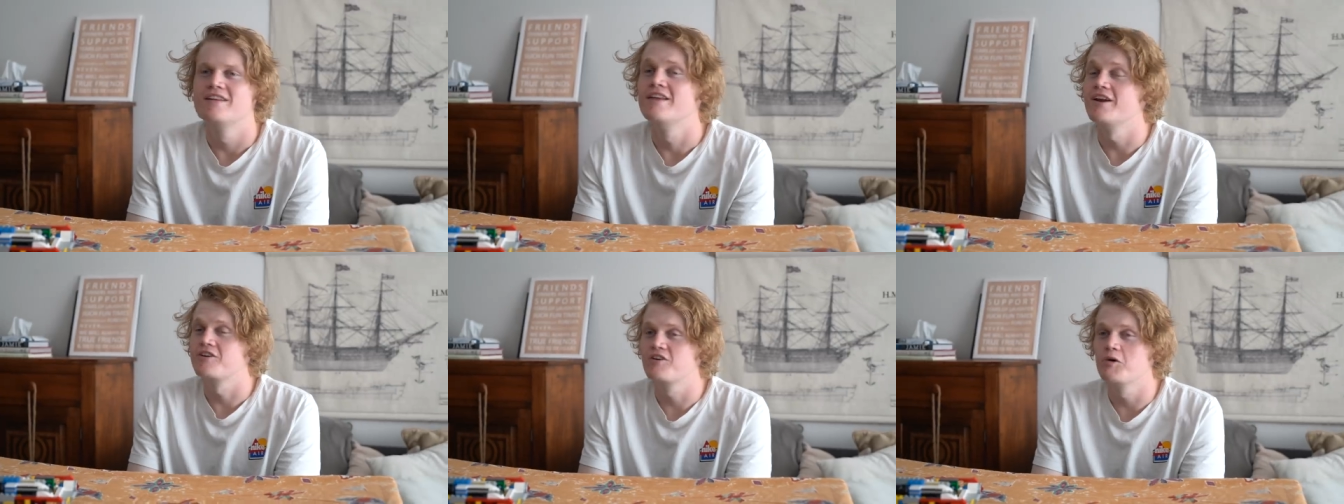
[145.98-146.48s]

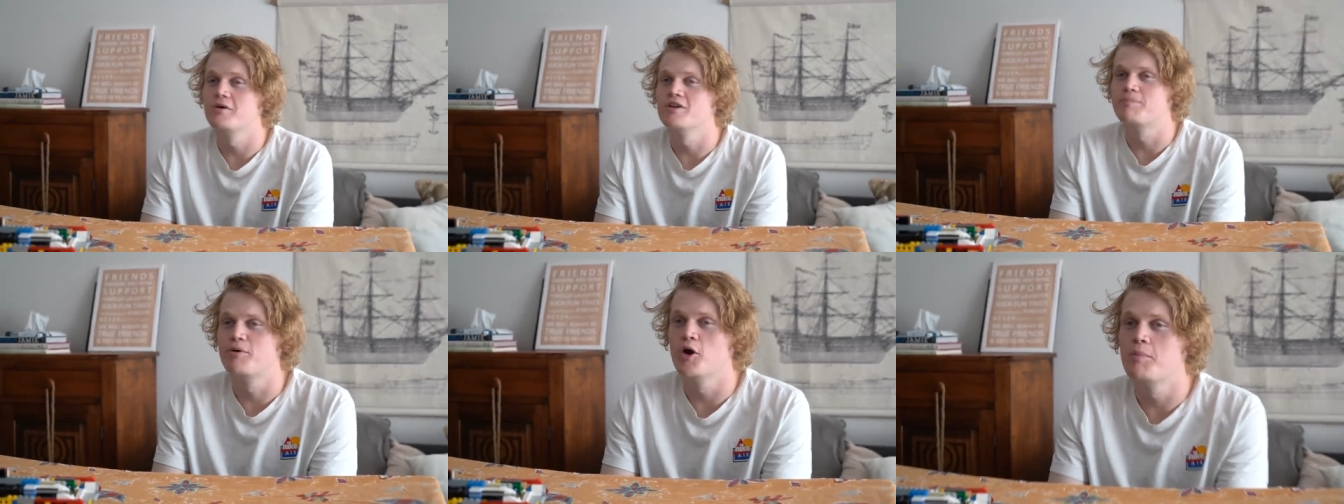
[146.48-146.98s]
They don't call me the
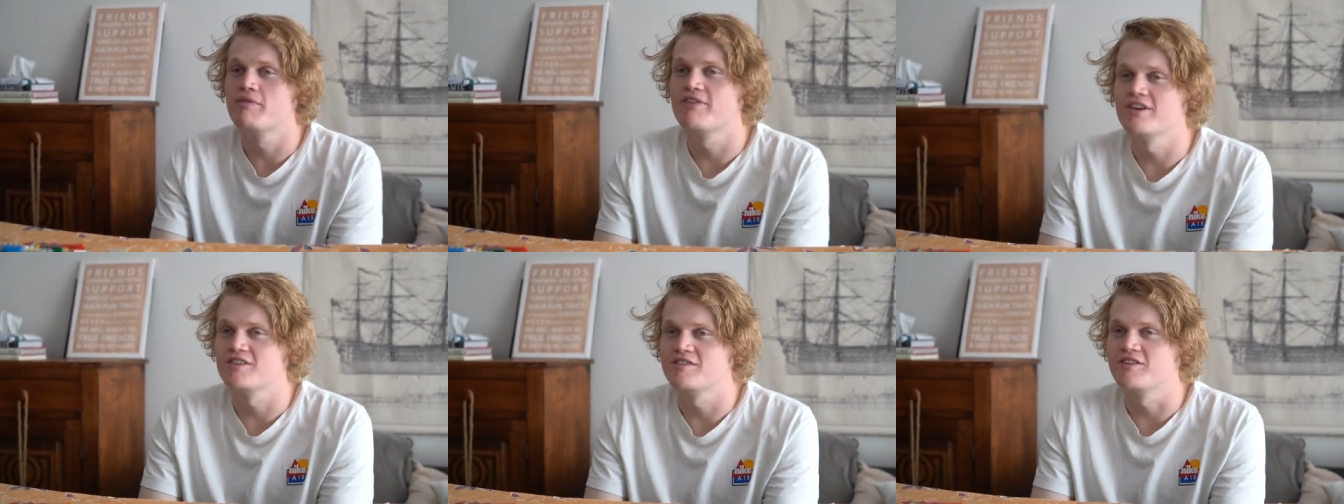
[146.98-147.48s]
poo
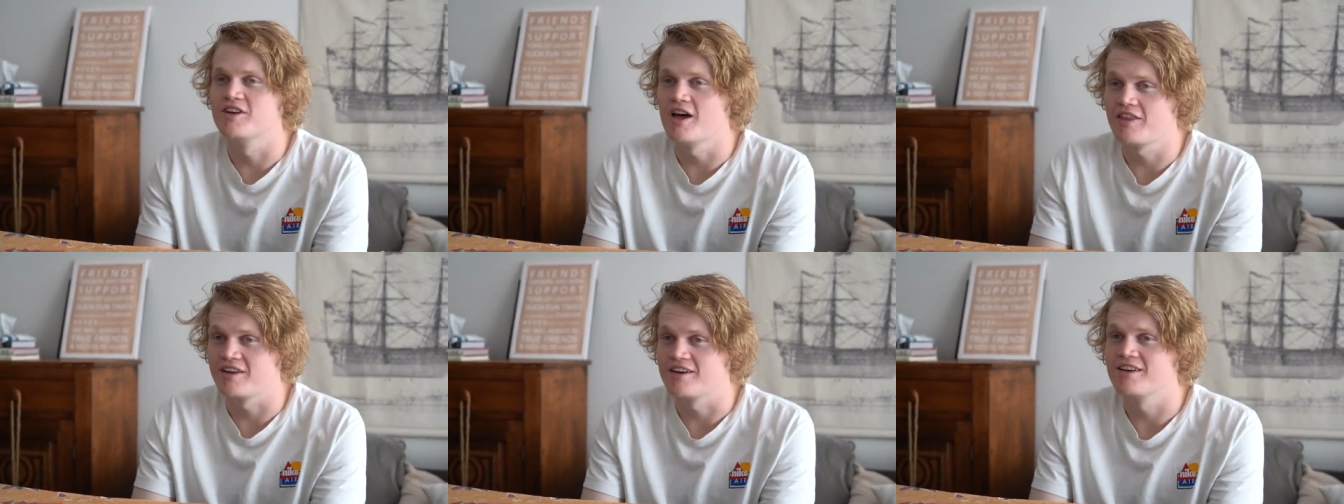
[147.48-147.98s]
professor for
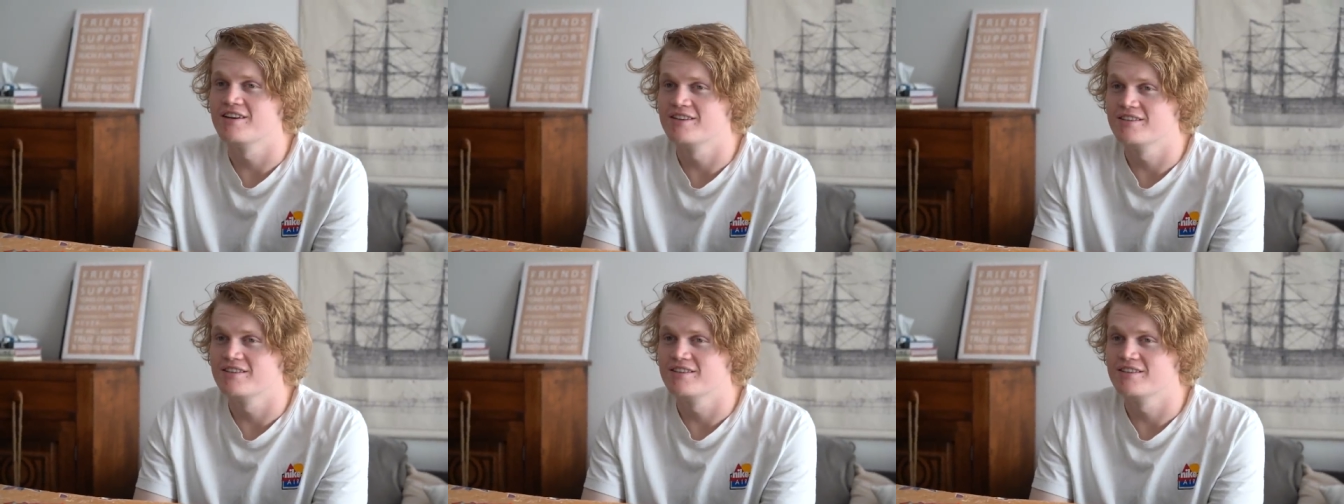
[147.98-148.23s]
nothing.